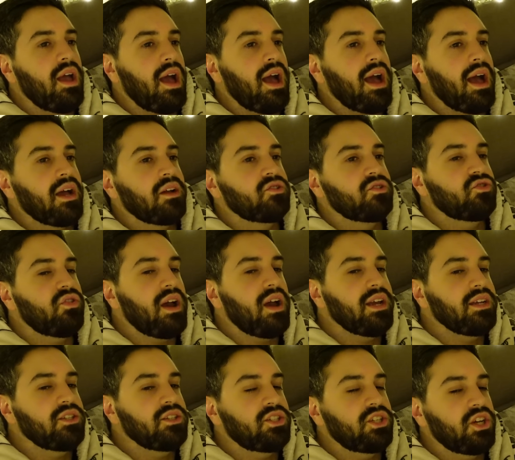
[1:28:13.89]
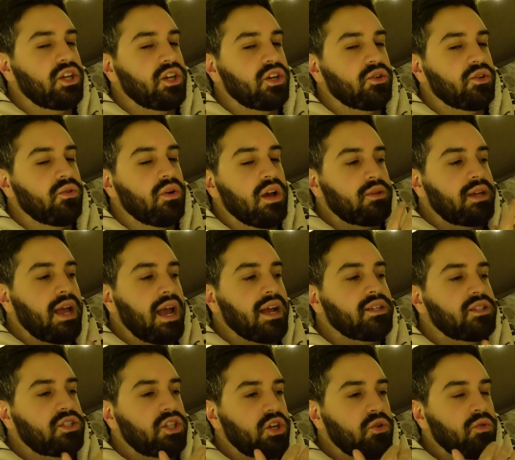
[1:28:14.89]
and trying to
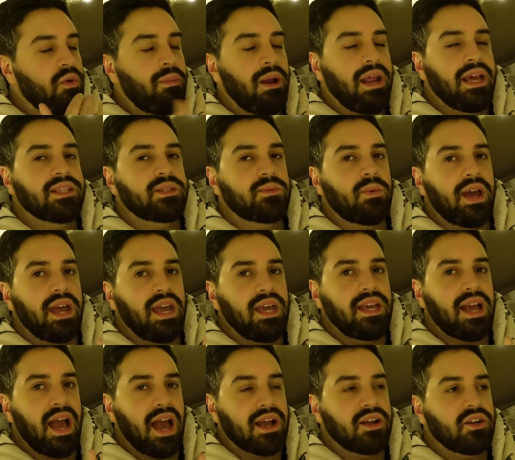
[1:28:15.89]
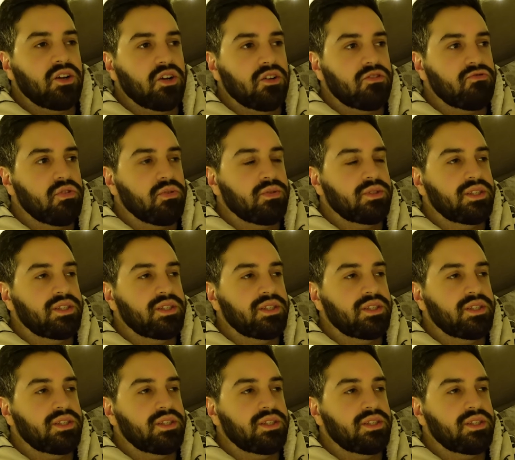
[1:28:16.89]
get to a place where he can cut through